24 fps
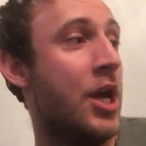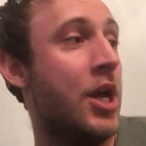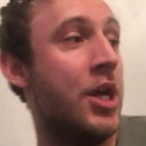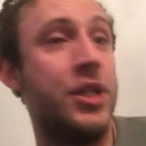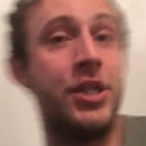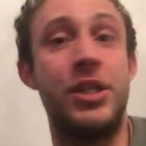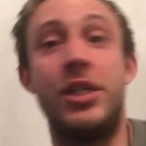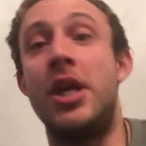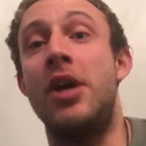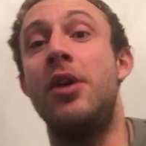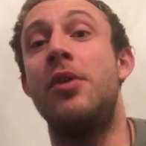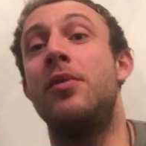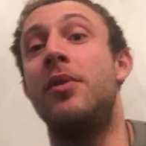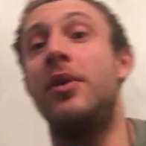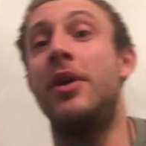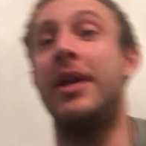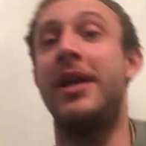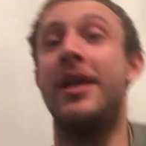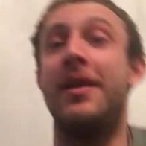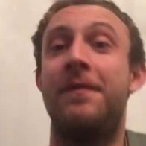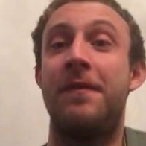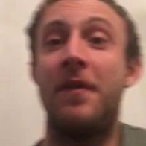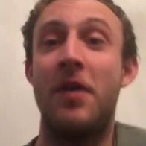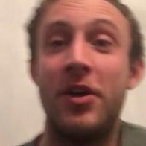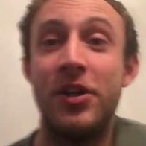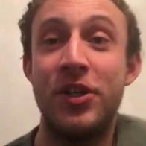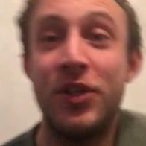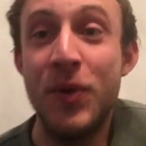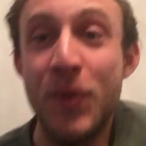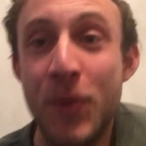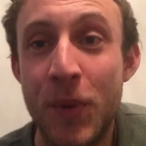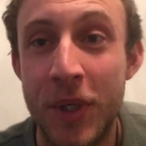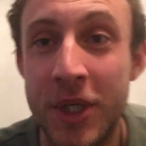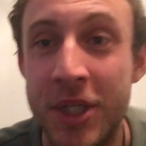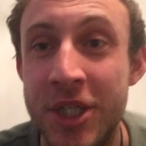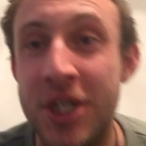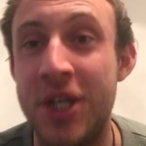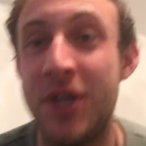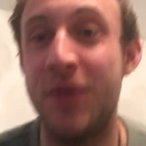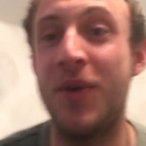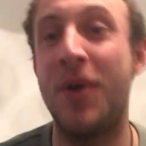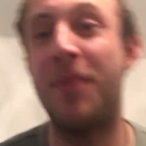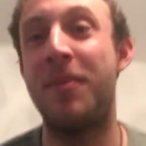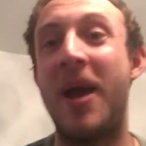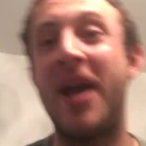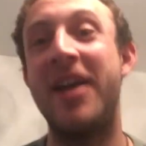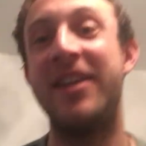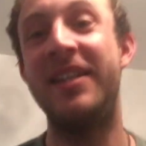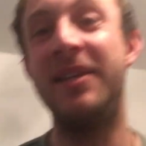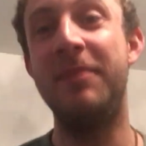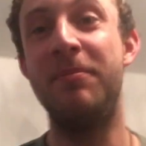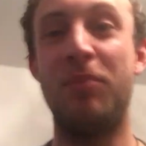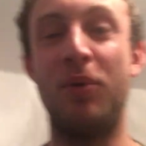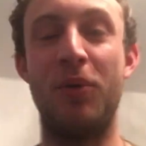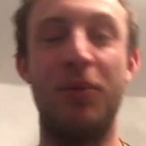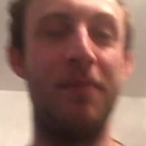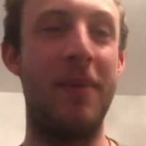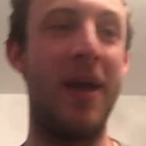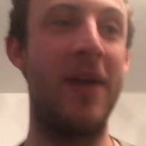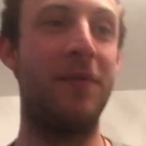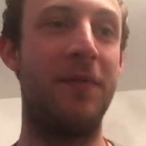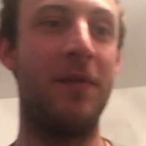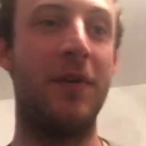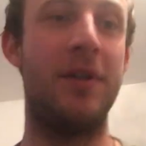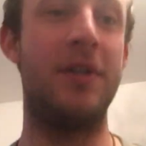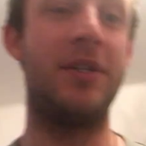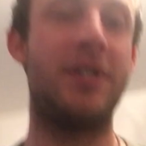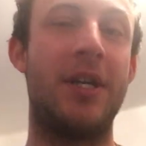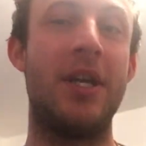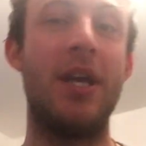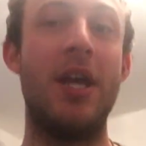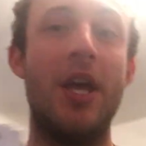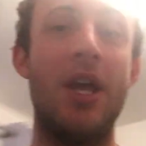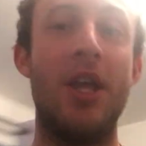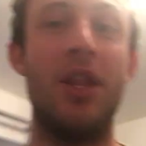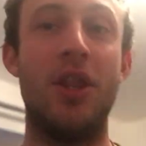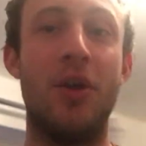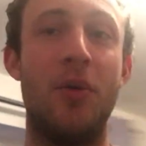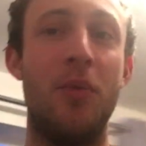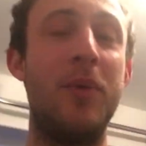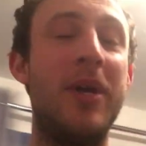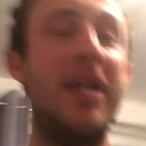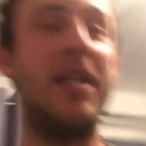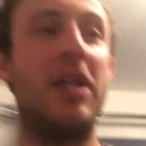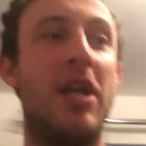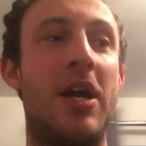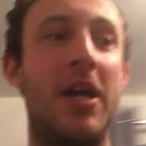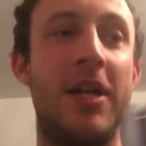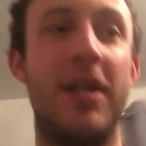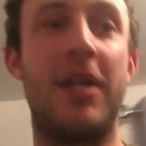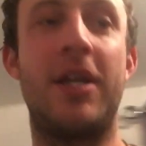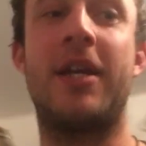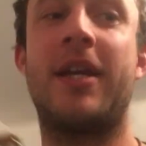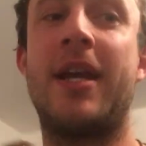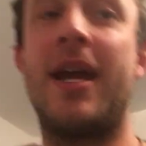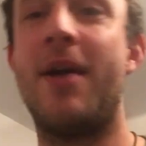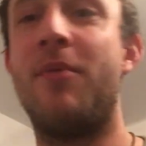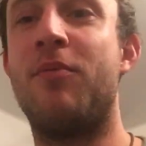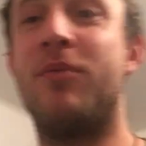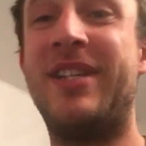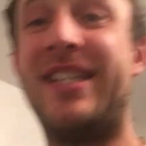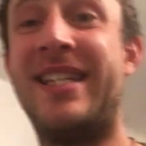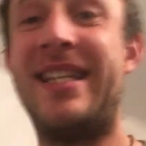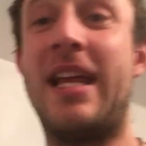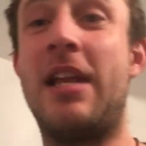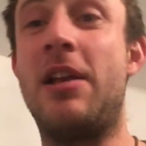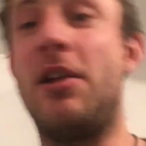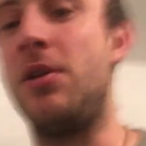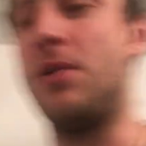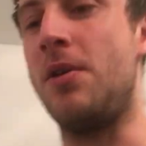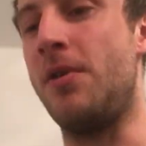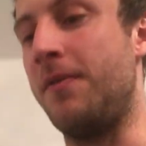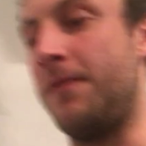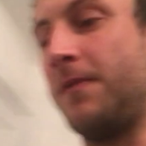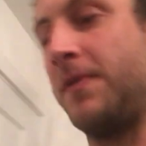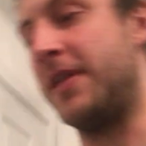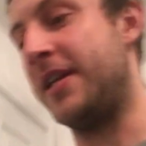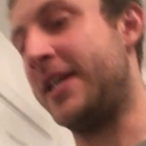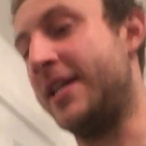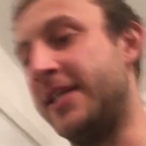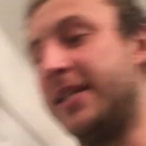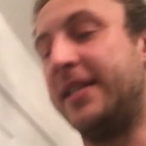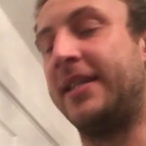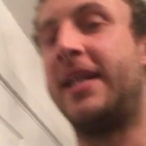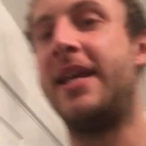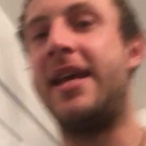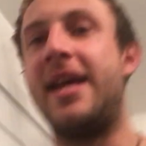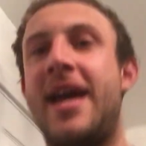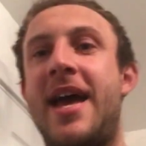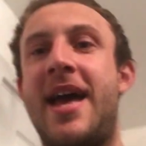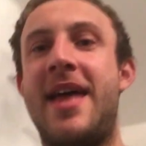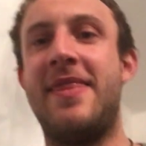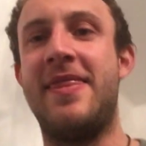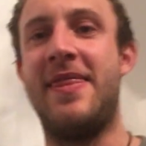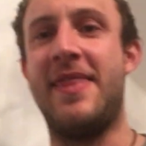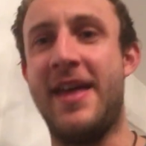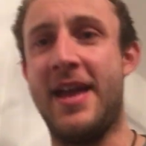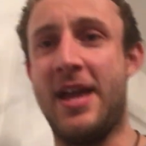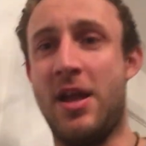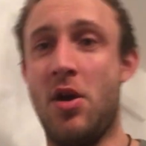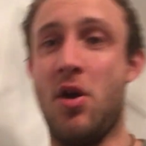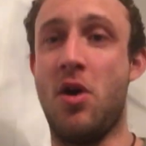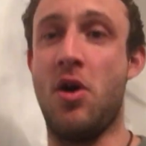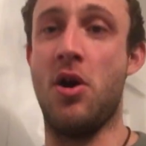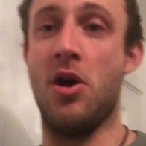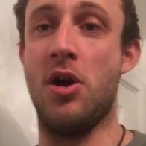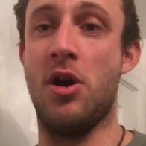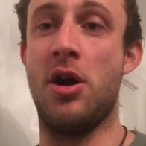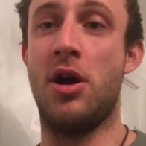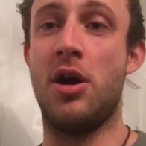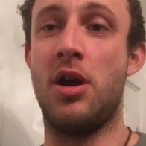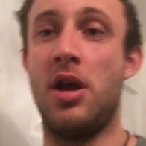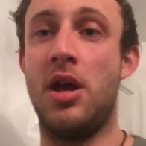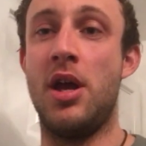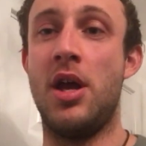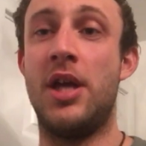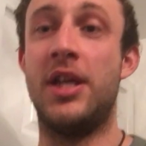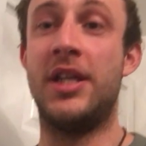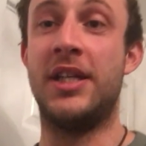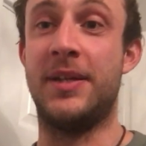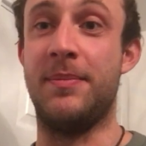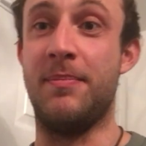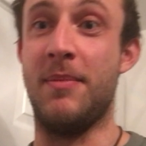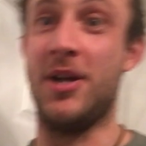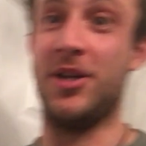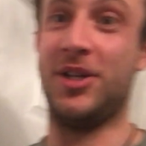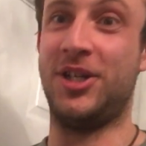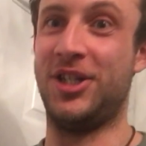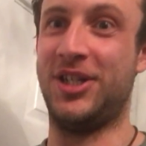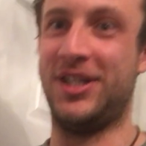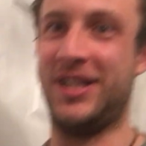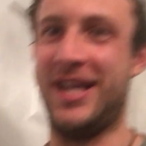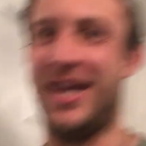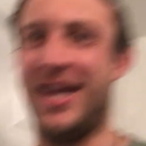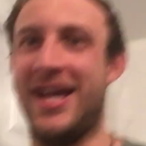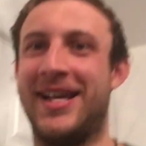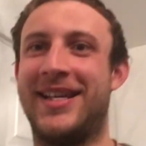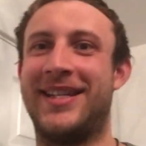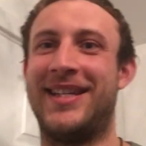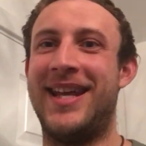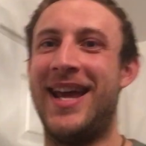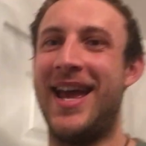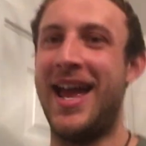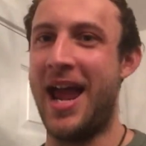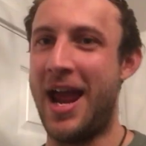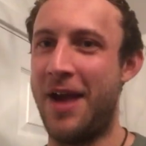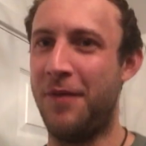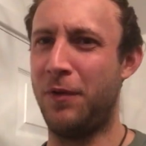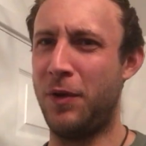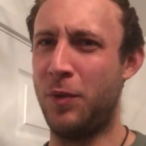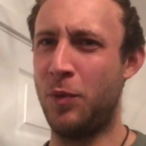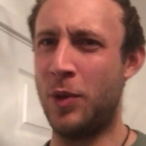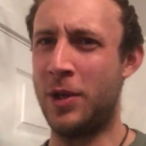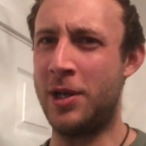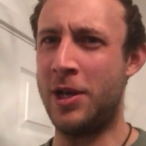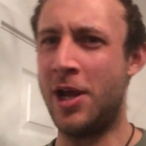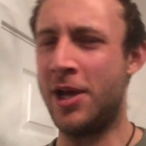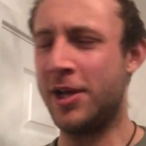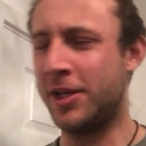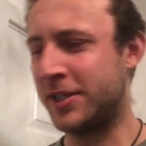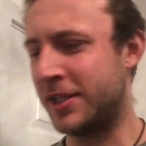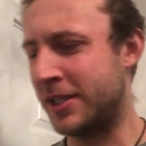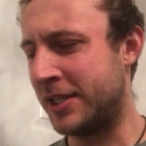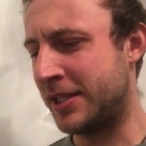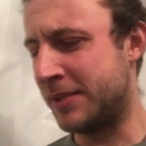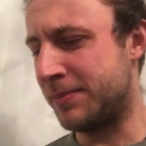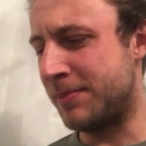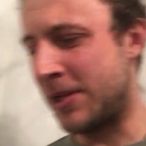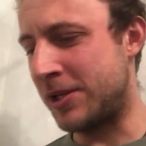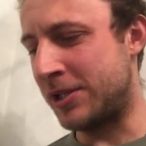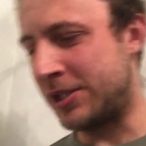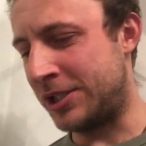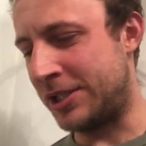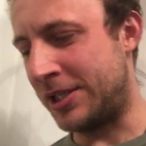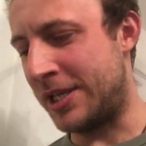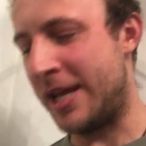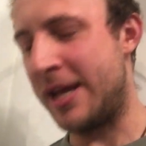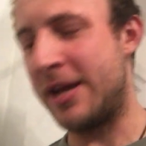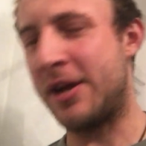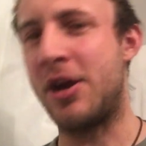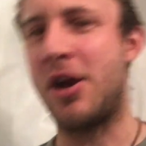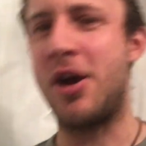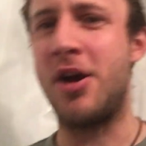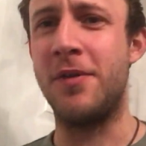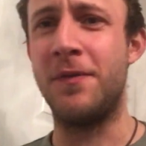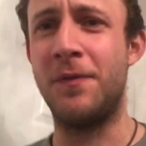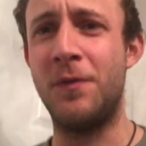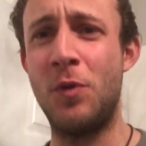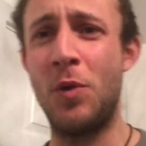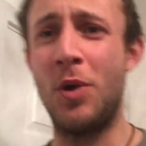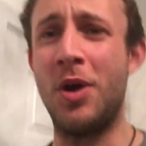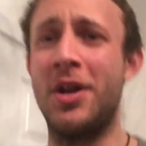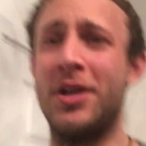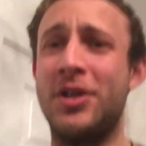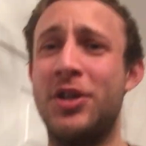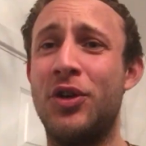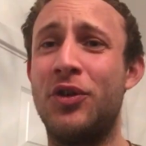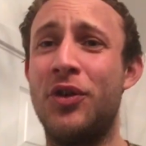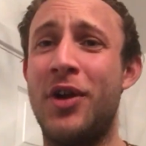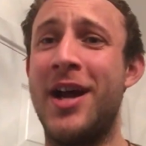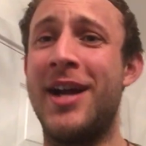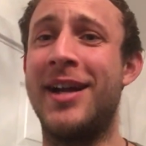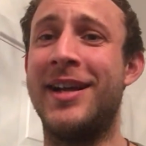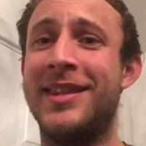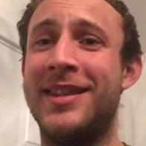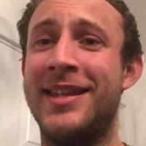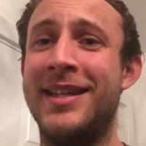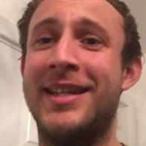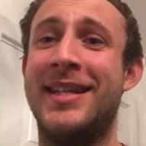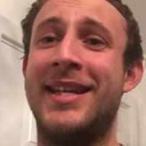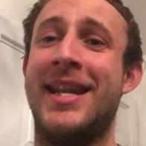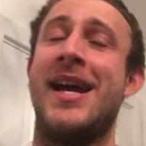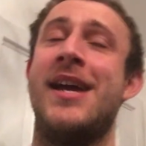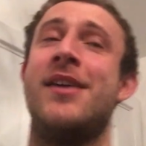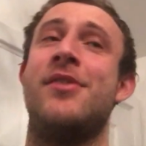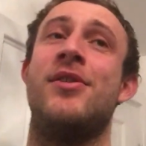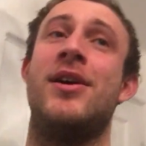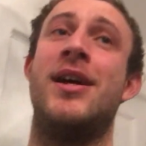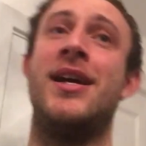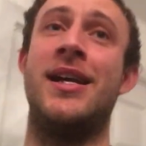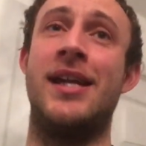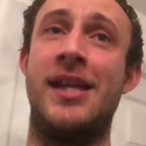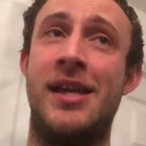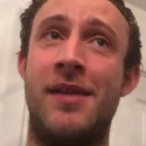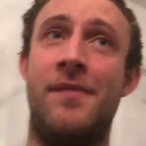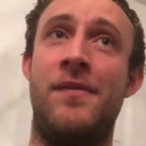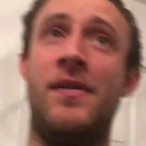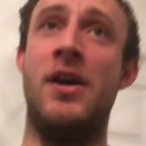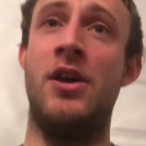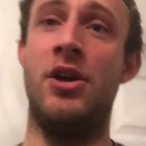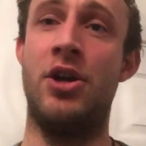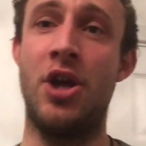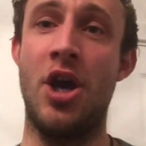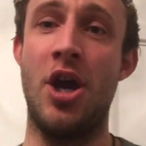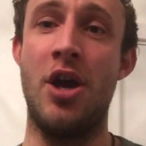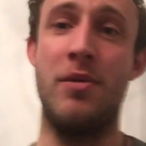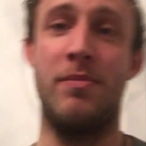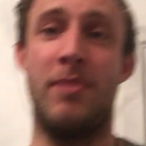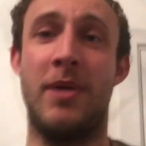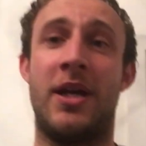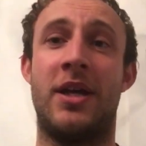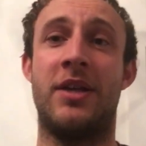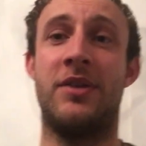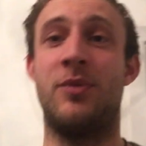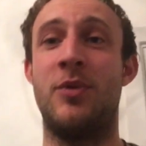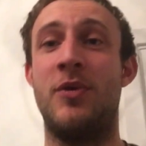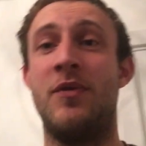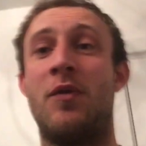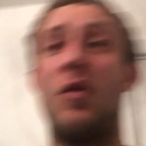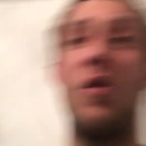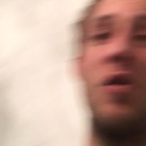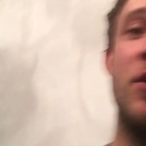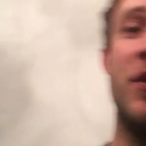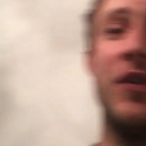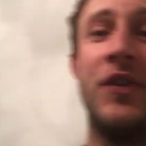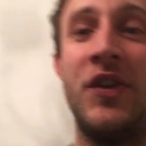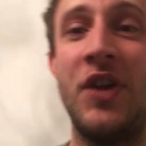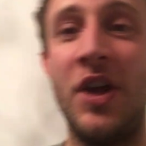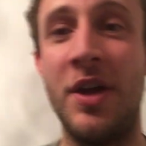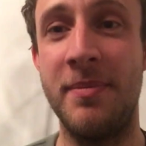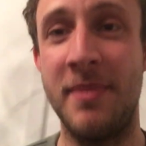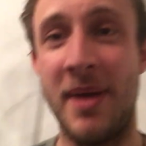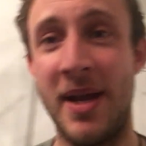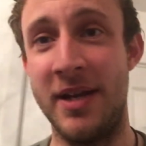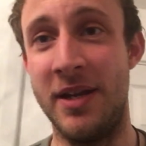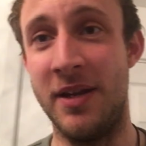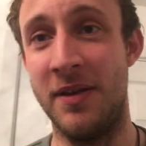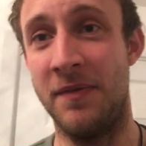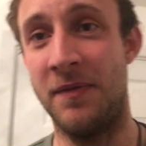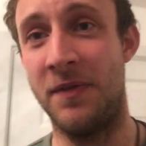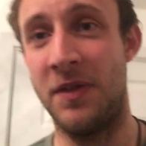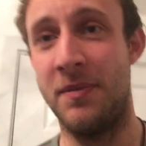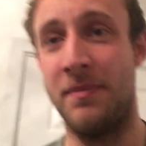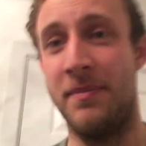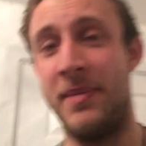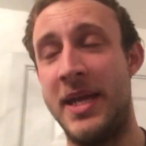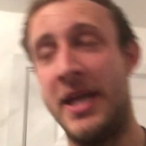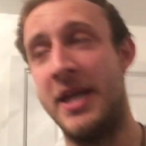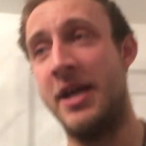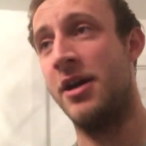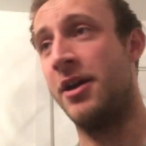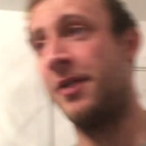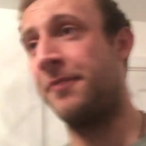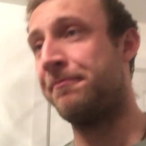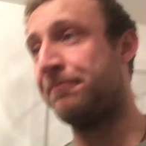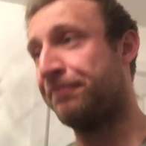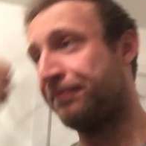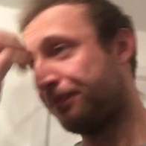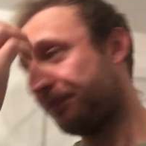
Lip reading: So, if I talk to you about a simple method that we like, and we sell a lot of these, and they are smudge sticks. Everyone likes a smudge stick. I thought I'd crack this out and give it a go because we've got so many of them here.